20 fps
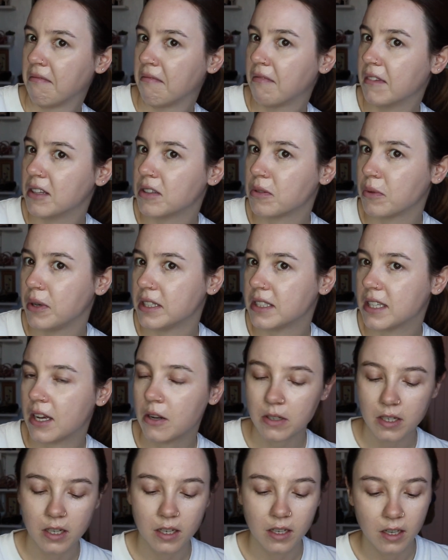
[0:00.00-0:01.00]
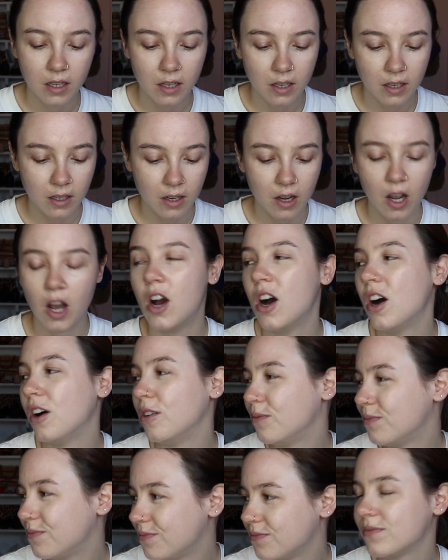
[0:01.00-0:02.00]
That's a weird sound. Oh,
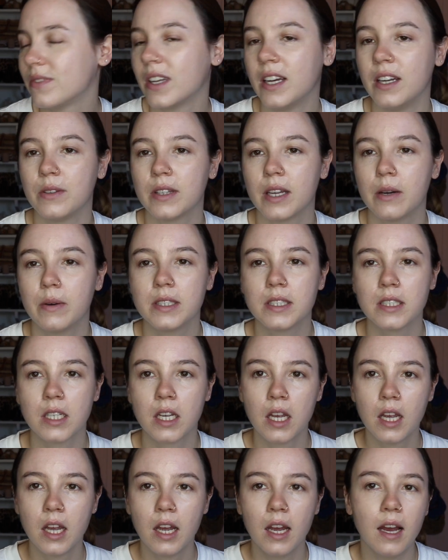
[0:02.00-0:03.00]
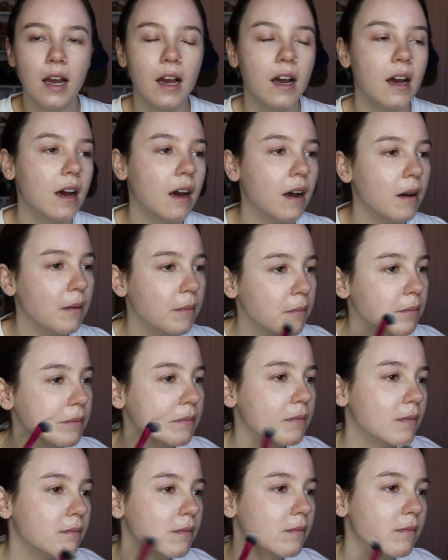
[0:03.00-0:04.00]
I know what that was.
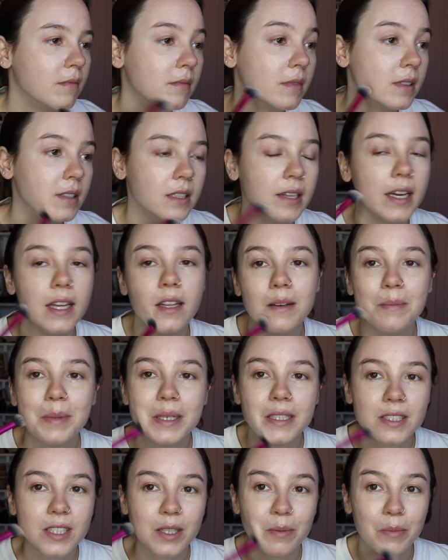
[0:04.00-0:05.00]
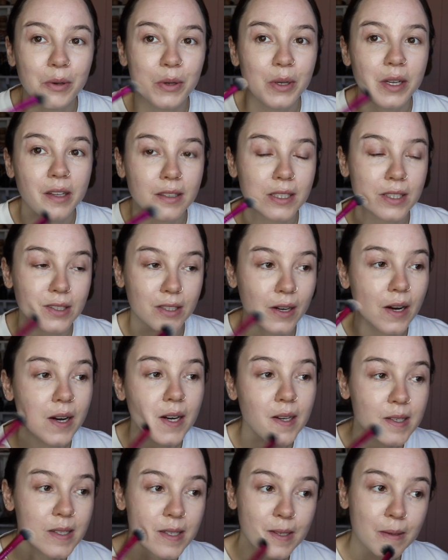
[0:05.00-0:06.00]
Layla means the moon and the
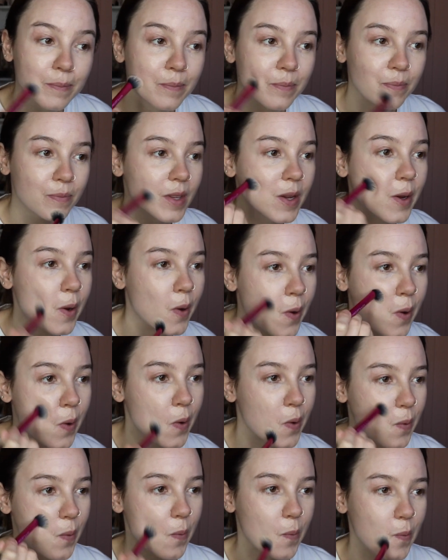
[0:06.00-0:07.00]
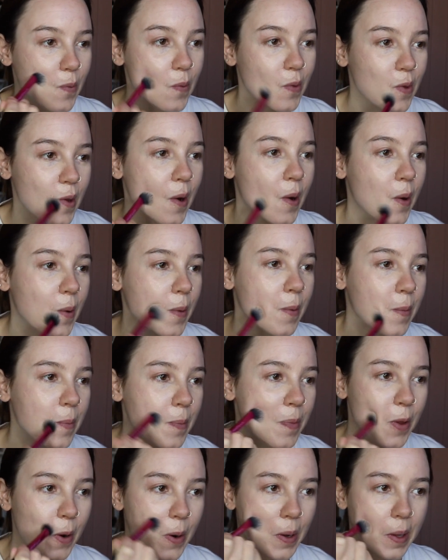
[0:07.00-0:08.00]
stars. So,
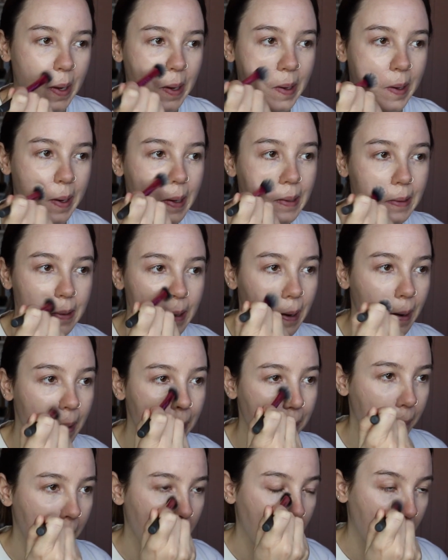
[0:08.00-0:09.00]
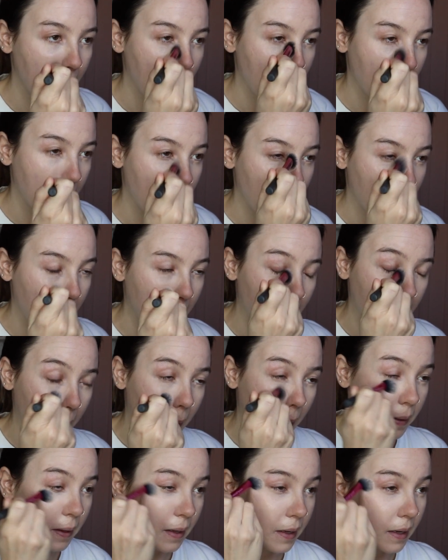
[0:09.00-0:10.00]
or like nighttime.
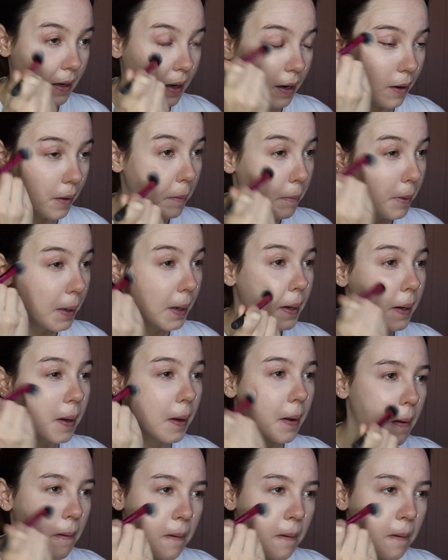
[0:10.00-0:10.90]
I think in Arabic.